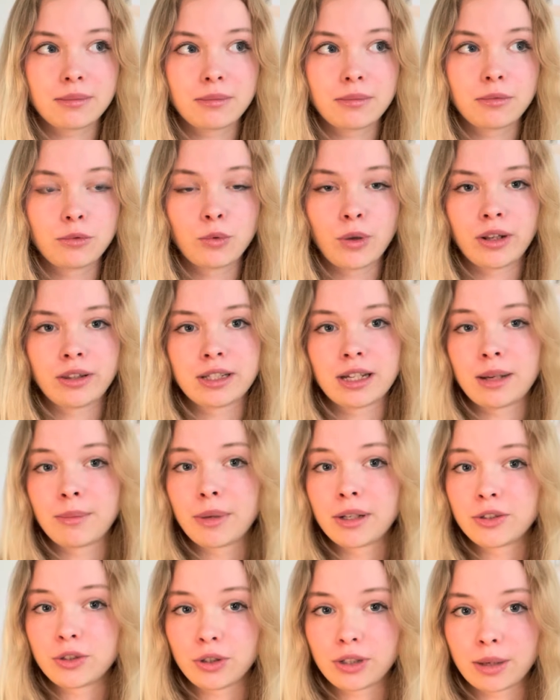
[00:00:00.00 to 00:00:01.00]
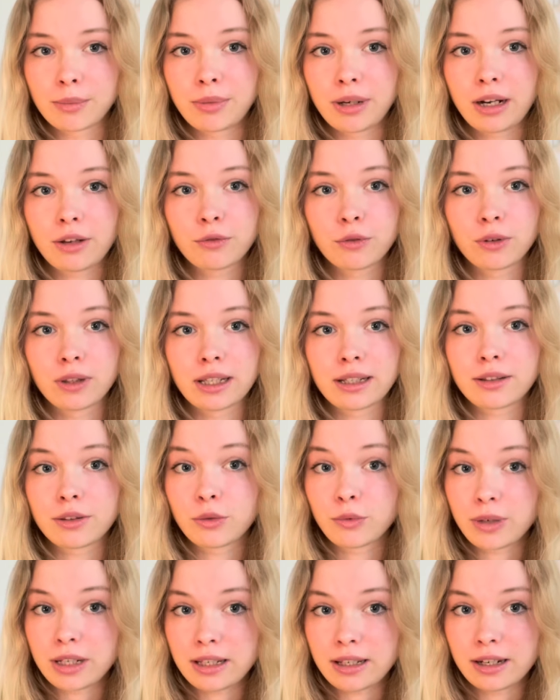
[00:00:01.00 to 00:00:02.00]
One time I took a break for
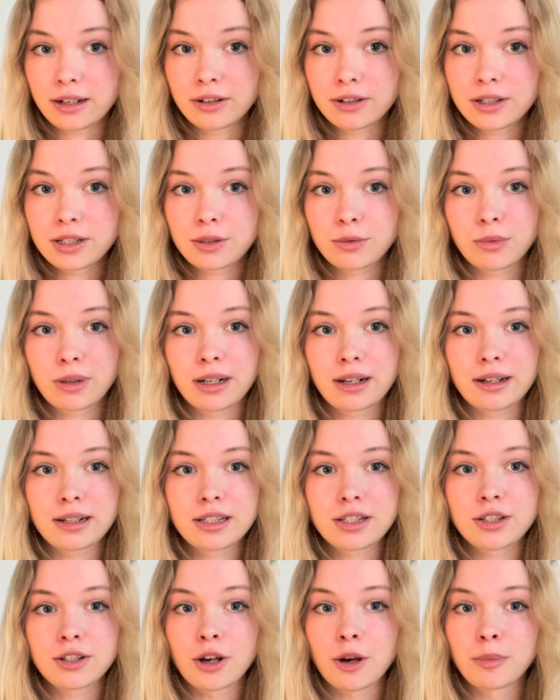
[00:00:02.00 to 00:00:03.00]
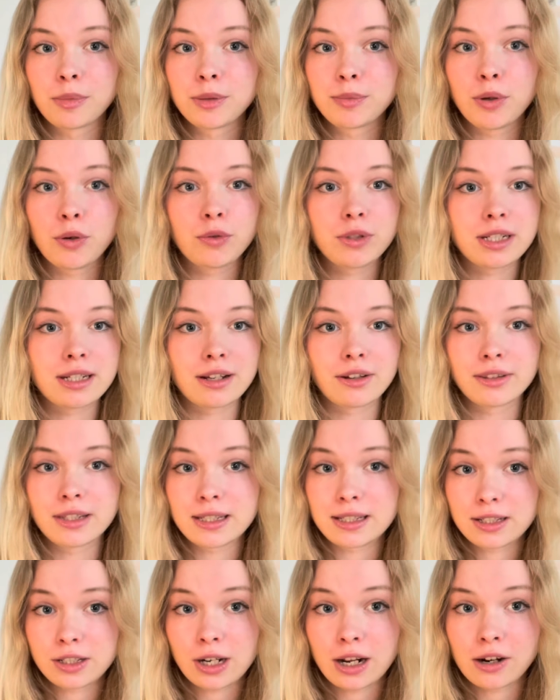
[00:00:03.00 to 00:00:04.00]
3 years when I stopped posting on
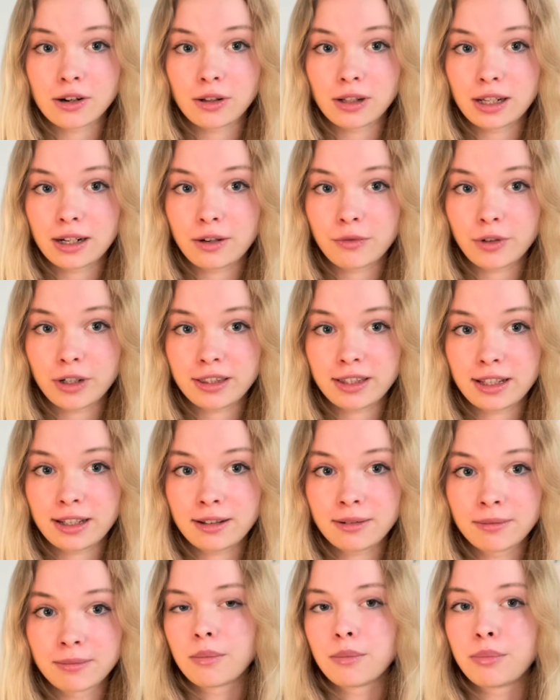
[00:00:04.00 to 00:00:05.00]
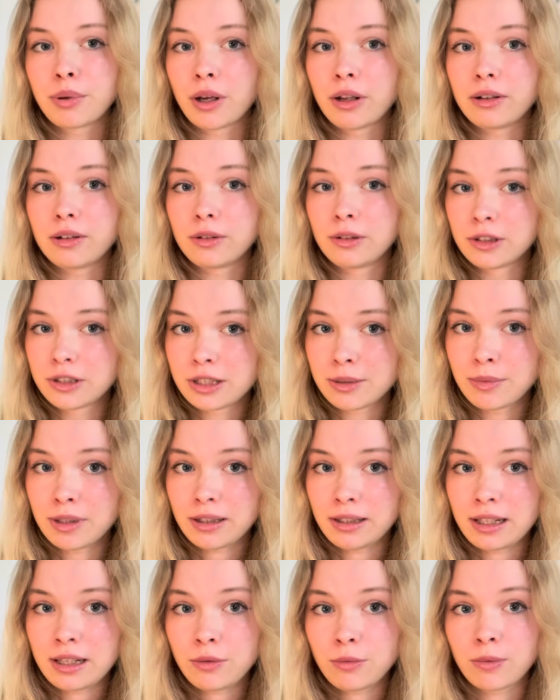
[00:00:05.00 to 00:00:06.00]
this channel and everything. But
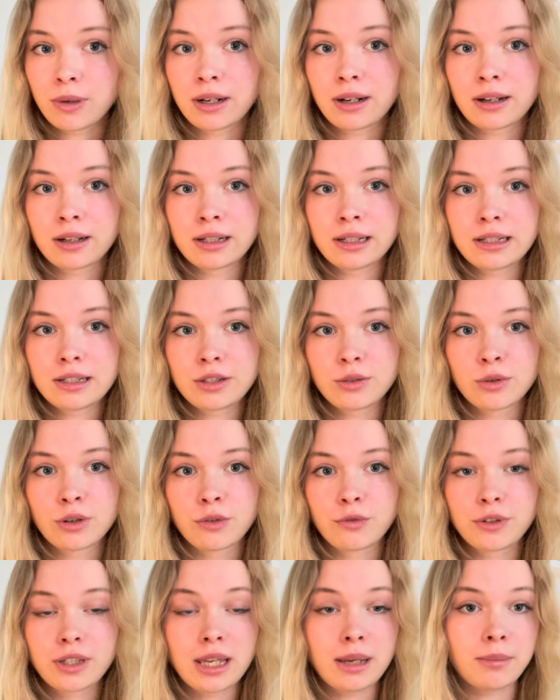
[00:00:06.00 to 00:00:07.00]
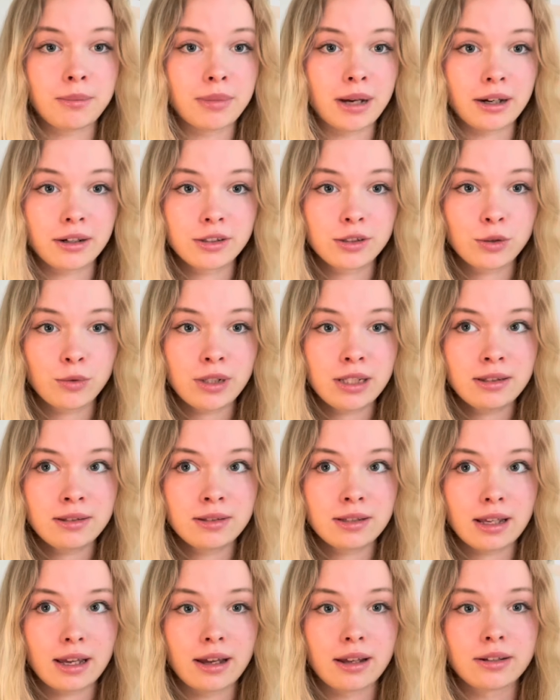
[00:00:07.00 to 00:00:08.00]
ultimately, when I sort of came back to
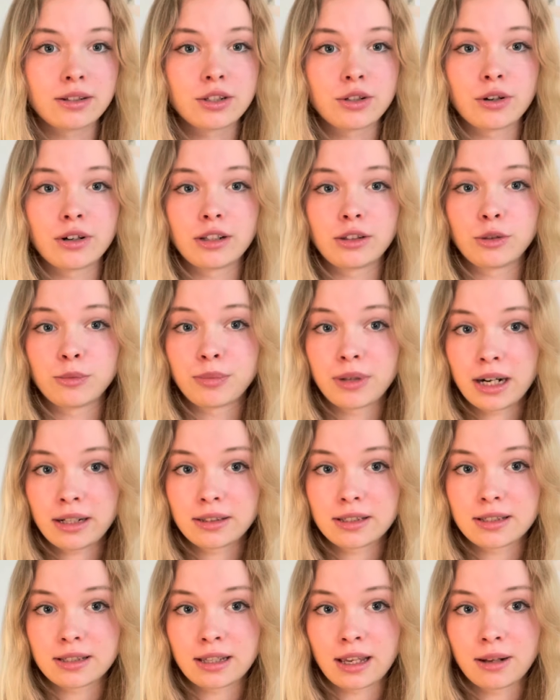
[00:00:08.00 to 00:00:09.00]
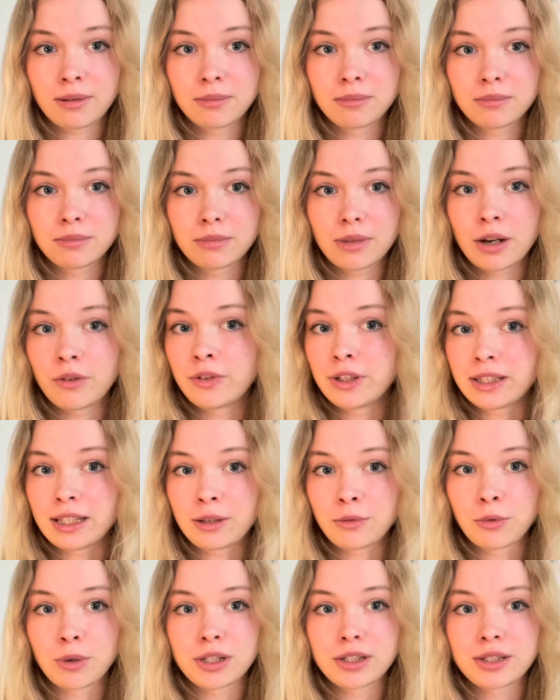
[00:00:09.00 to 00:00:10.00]
it and started to practice again,
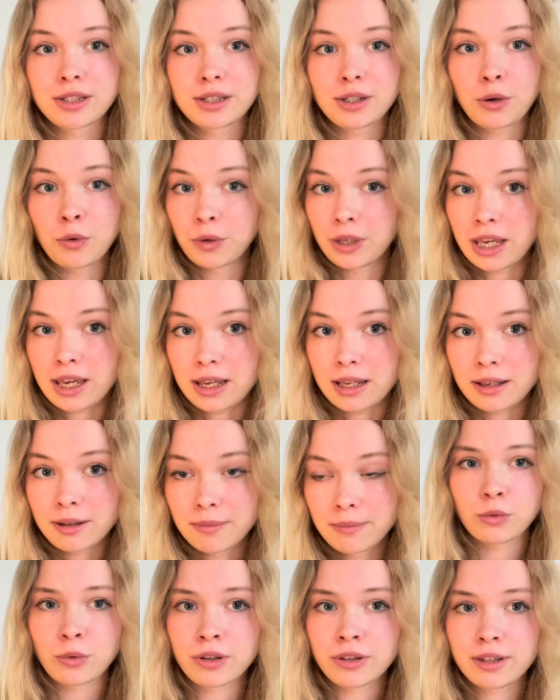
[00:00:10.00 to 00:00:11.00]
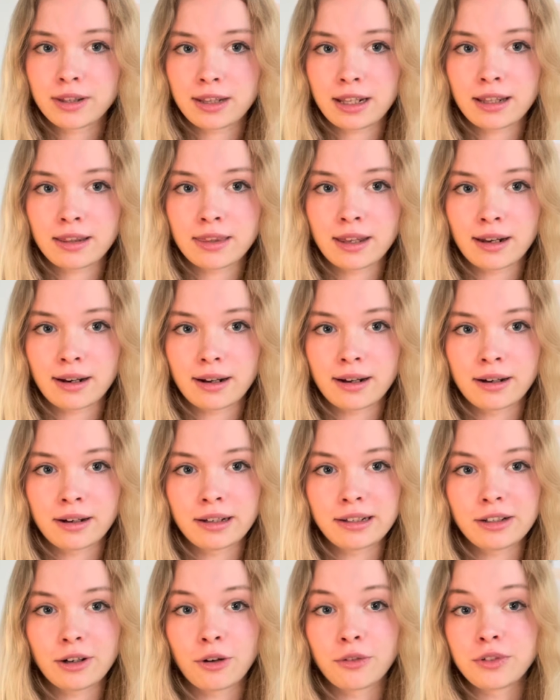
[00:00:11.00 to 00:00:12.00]
everything was okay. One thing that
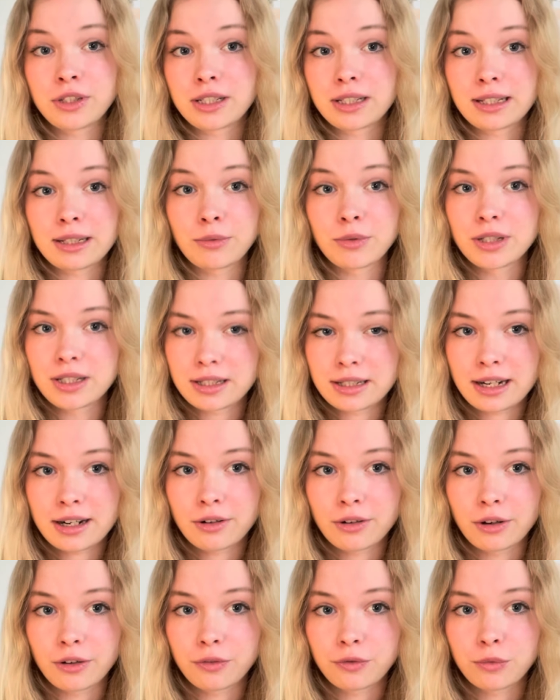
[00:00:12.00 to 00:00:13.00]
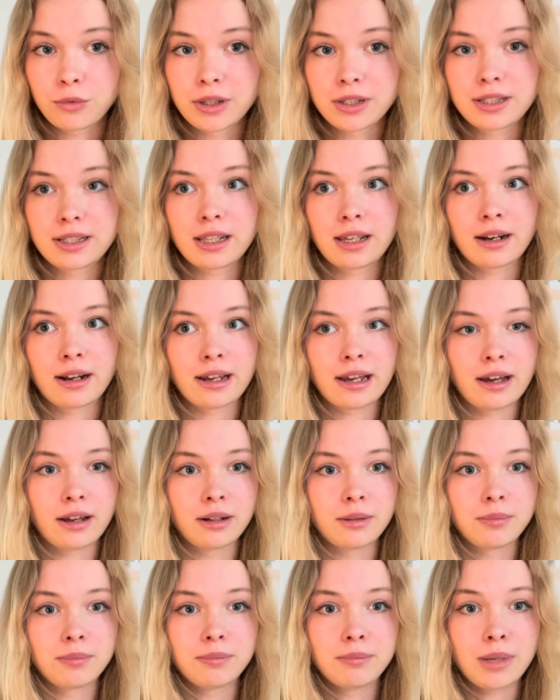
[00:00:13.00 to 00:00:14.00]
I obviously was scared of was that I
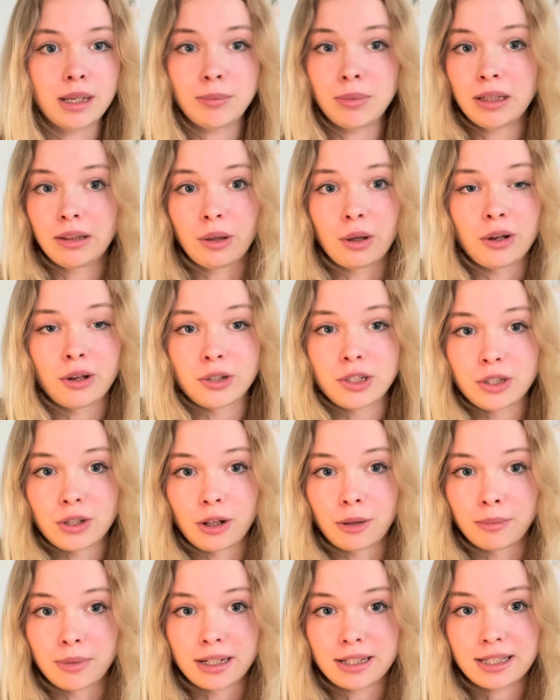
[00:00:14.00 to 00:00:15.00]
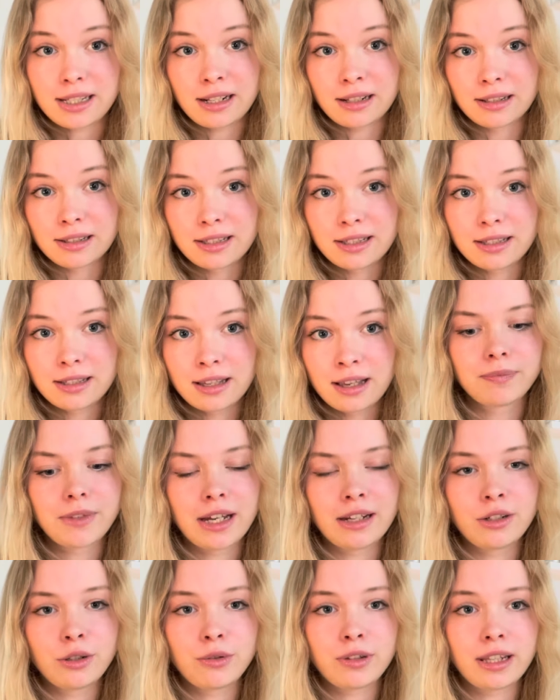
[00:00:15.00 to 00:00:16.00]
had maybe lost all my skills.
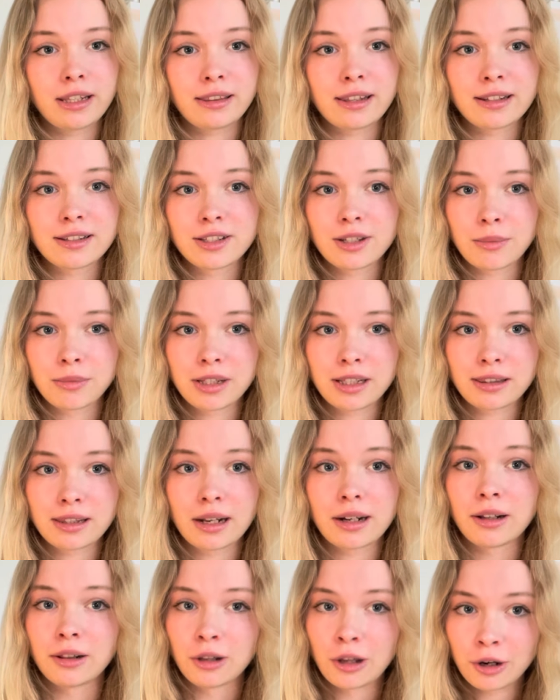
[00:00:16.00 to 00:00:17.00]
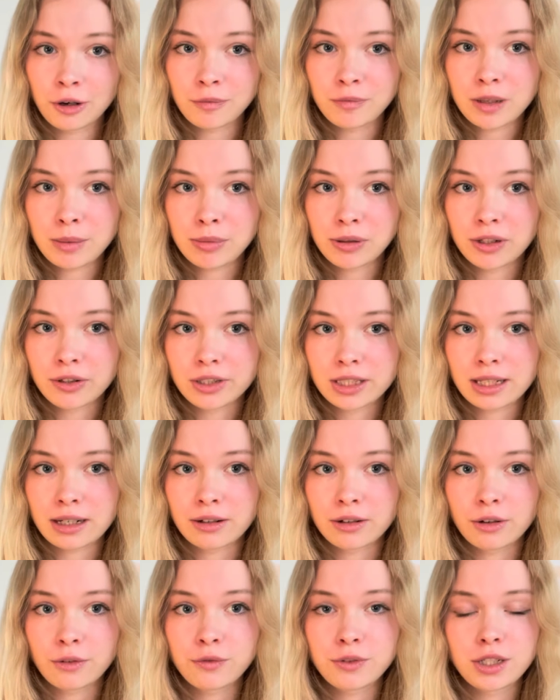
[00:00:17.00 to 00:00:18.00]
I do think that's something that a lot of people are
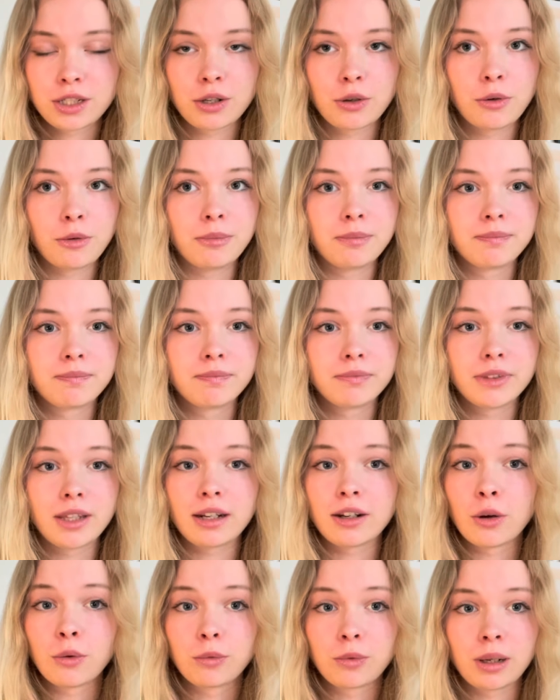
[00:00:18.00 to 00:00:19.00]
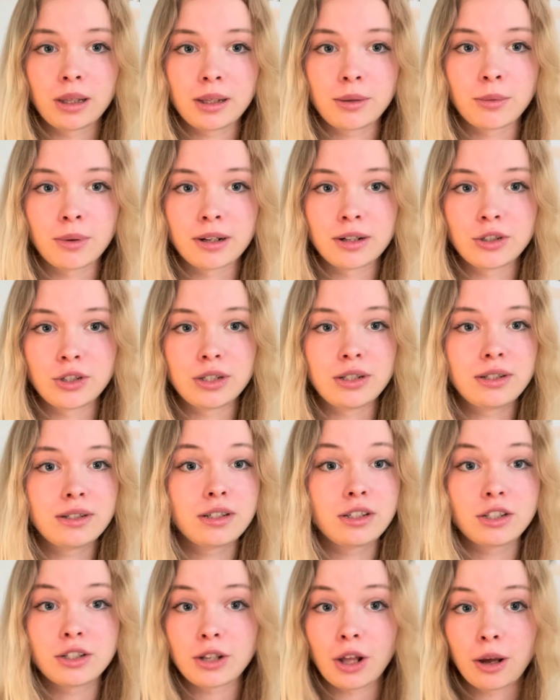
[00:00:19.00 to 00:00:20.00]
scared of, so they don't really want to just
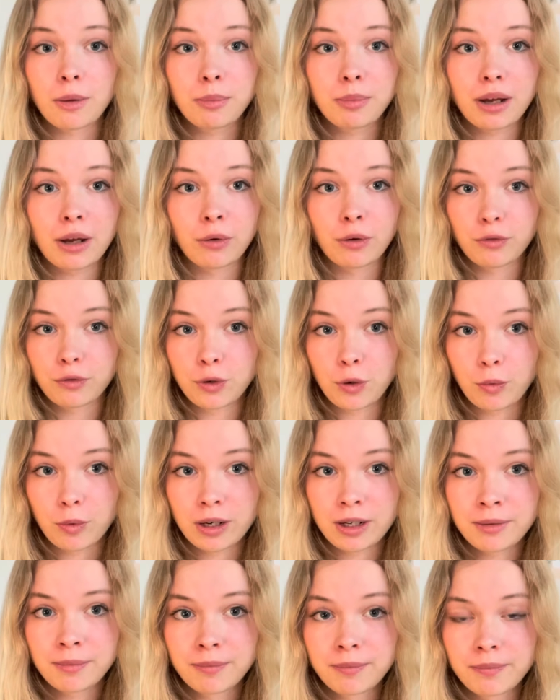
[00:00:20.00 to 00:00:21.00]
stop out of nowhere.